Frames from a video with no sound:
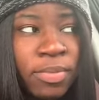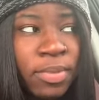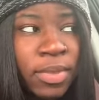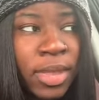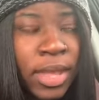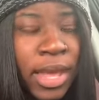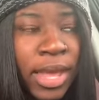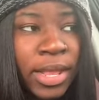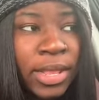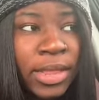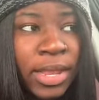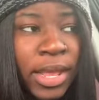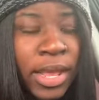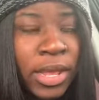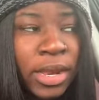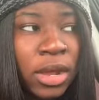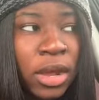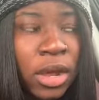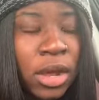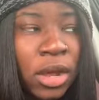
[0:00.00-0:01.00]
And
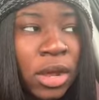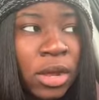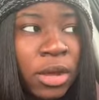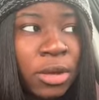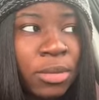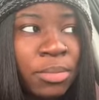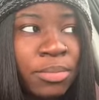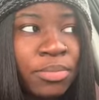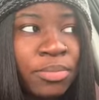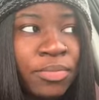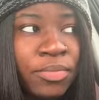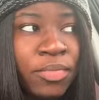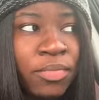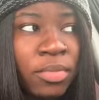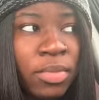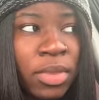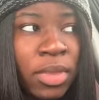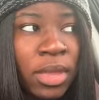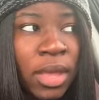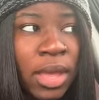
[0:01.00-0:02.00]
then
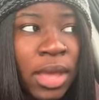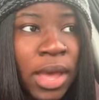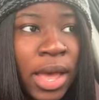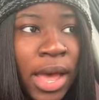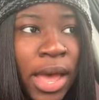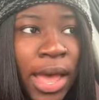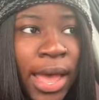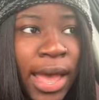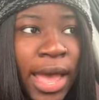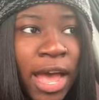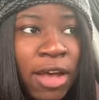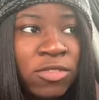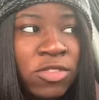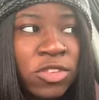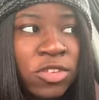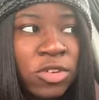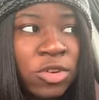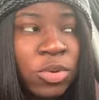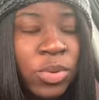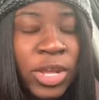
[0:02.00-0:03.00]
I have
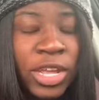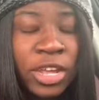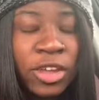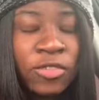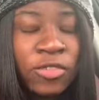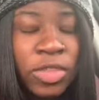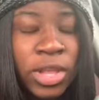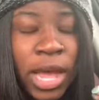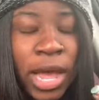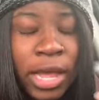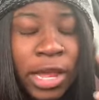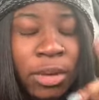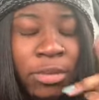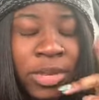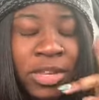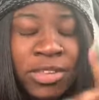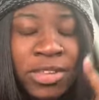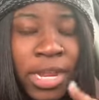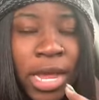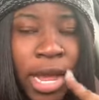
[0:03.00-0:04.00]
to, if the item
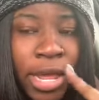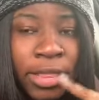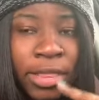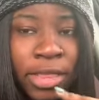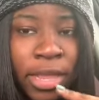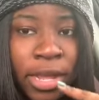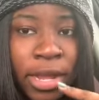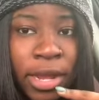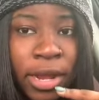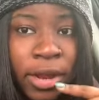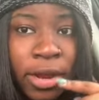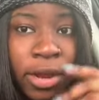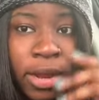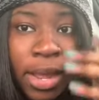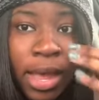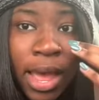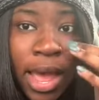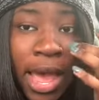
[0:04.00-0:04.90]
is not there,